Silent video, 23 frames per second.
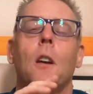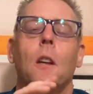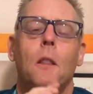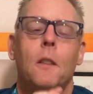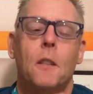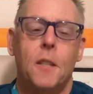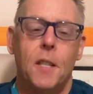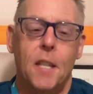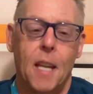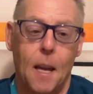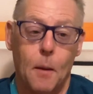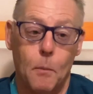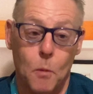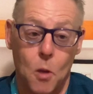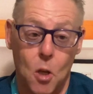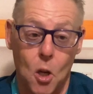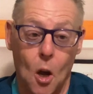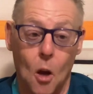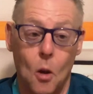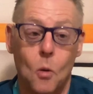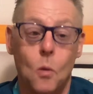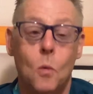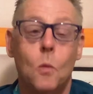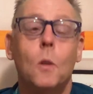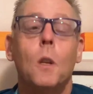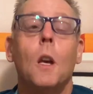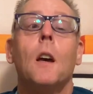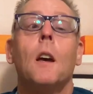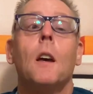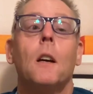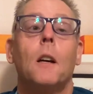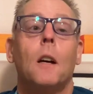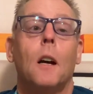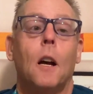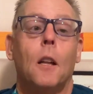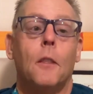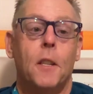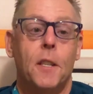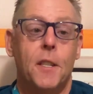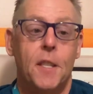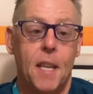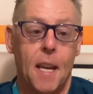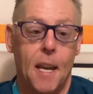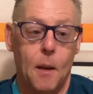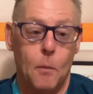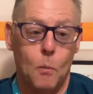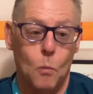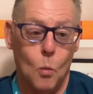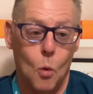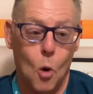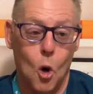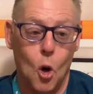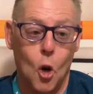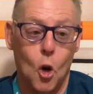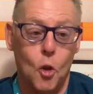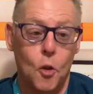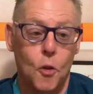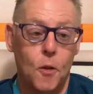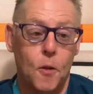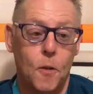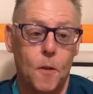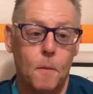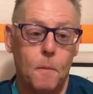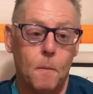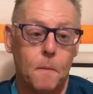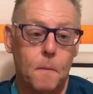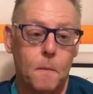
the same tone and the same words.